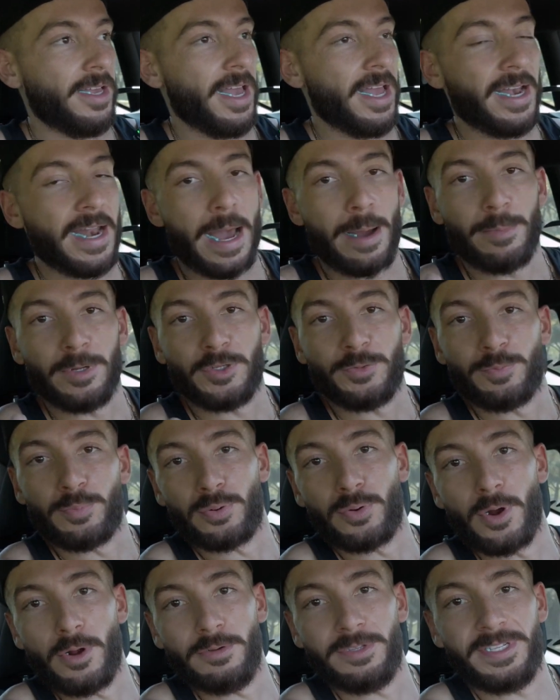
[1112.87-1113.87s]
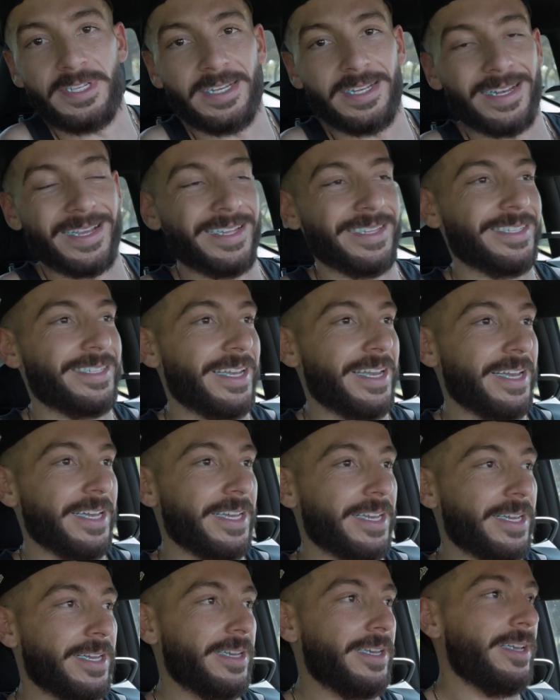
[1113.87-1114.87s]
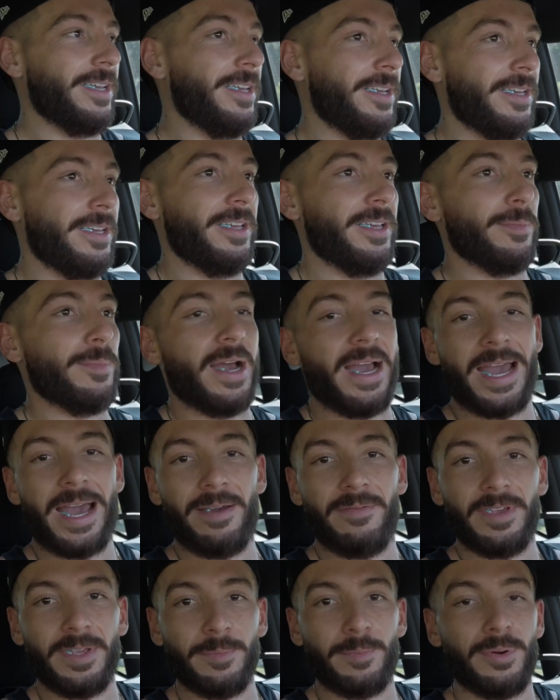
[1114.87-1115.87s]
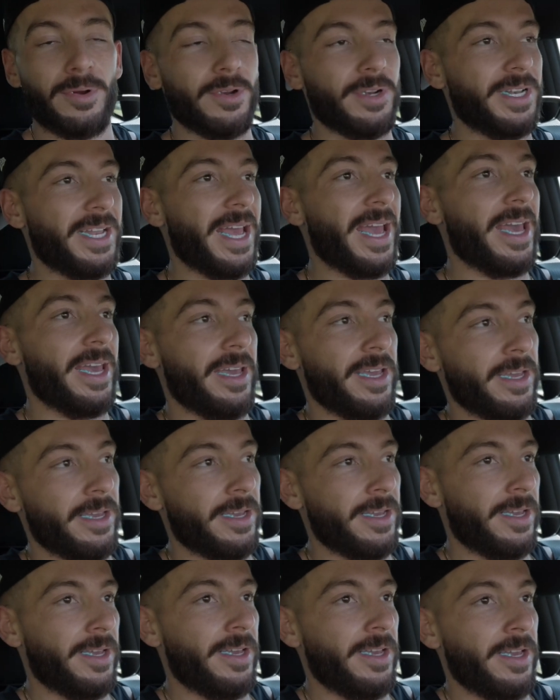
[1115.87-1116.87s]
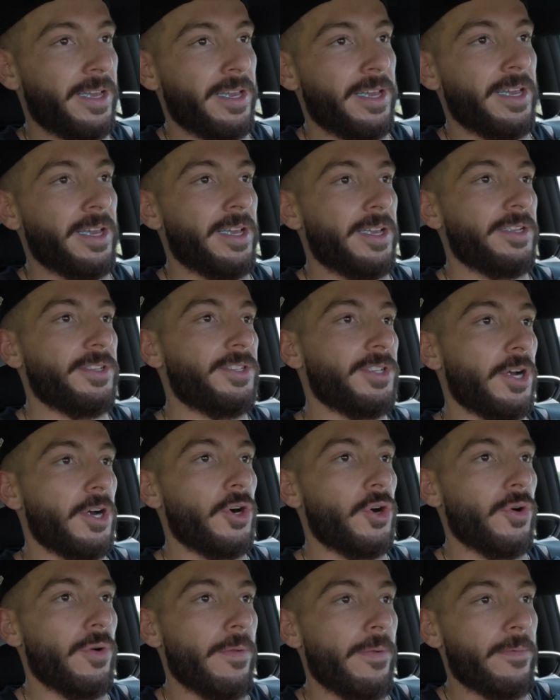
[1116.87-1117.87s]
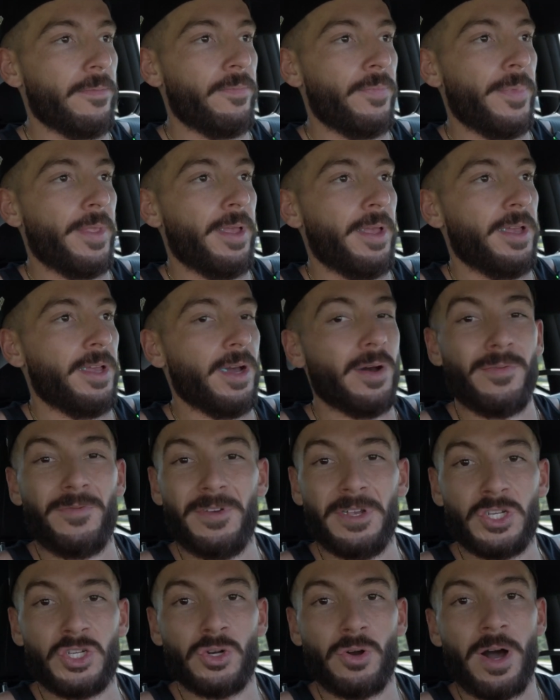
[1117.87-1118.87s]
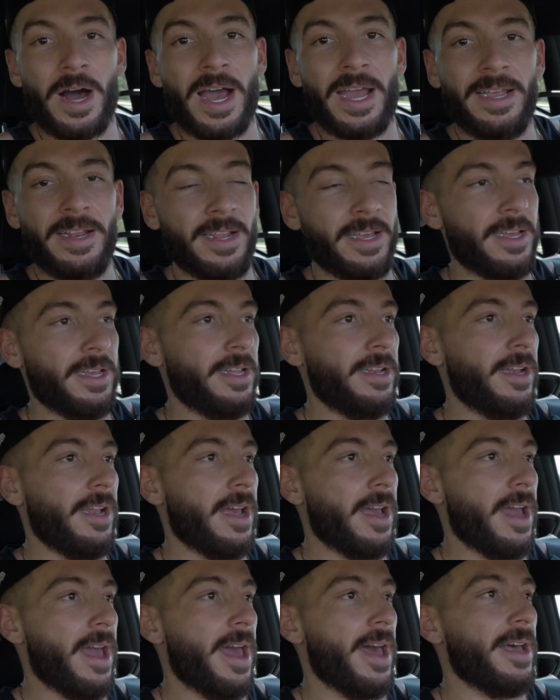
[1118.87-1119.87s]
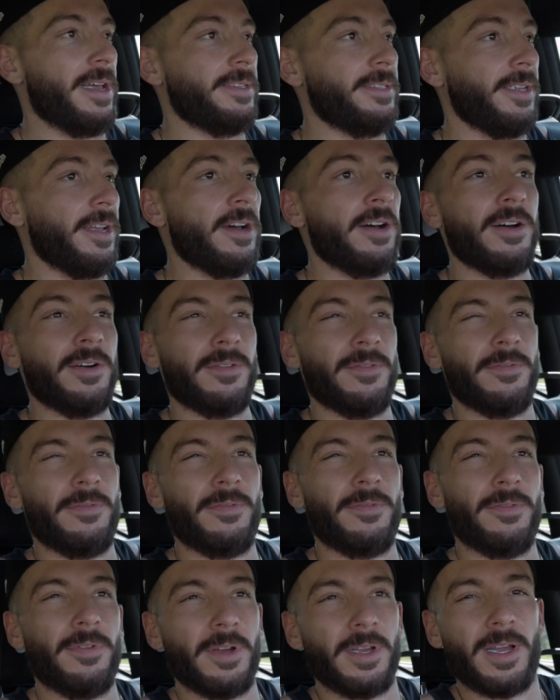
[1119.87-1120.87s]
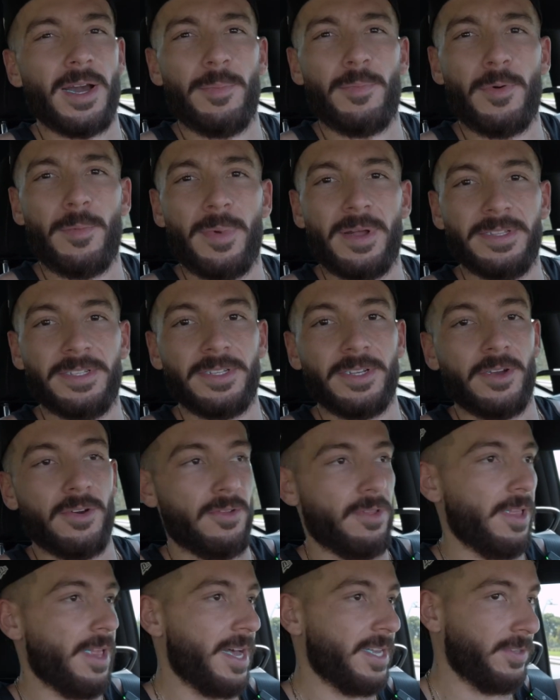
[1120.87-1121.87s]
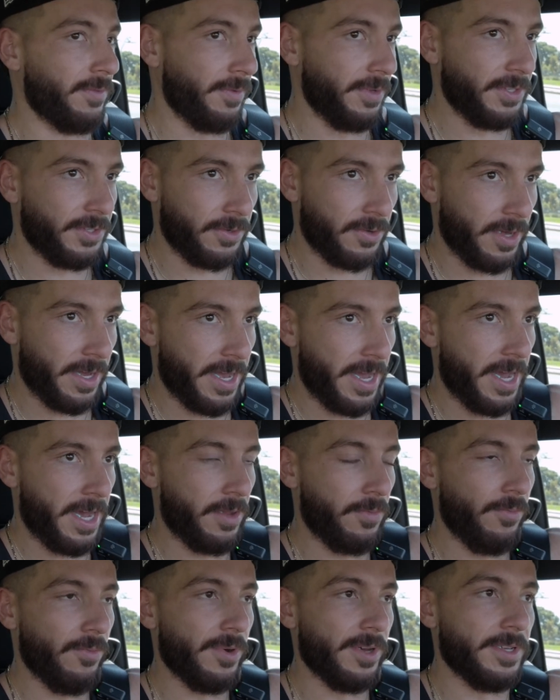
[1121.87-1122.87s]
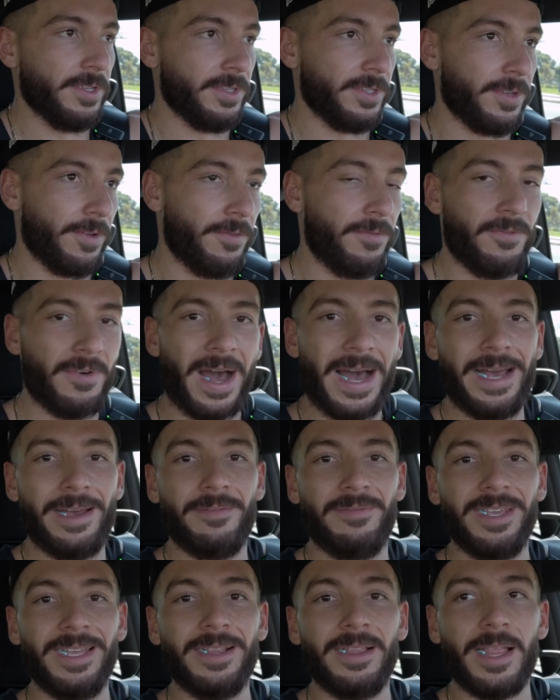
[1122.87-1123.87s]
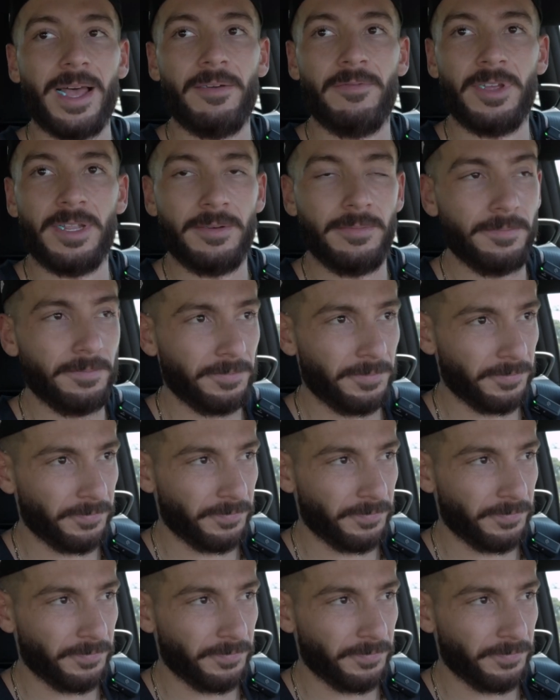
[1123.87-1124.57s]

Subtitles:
And how much protein intake am I having per day? So official height in as of a couple months ago, the last physical I had was 5'11".